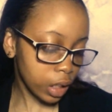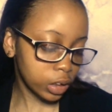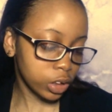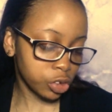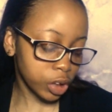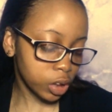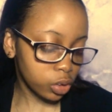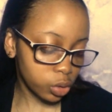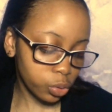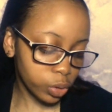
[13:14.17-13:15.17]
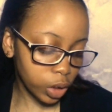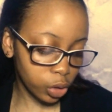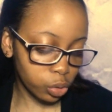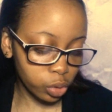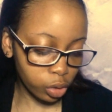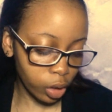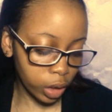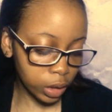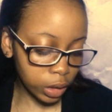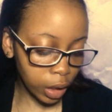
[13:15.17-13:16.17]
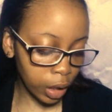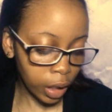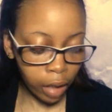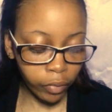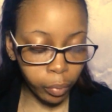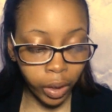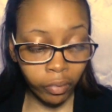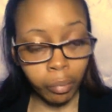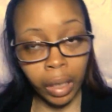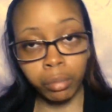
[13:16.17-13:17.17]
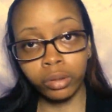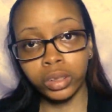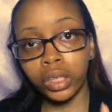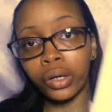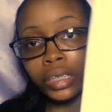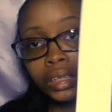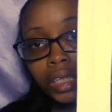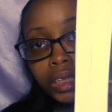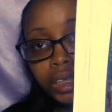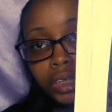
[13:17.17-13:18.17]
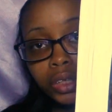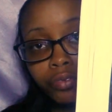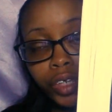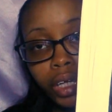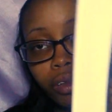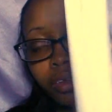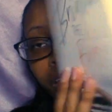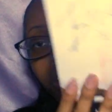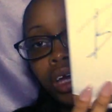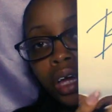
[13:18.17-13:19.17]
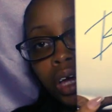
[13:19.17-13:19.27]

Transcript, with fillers: It's a trusted tool to get you started studying every book of the Bible. So, it's this freaking thick,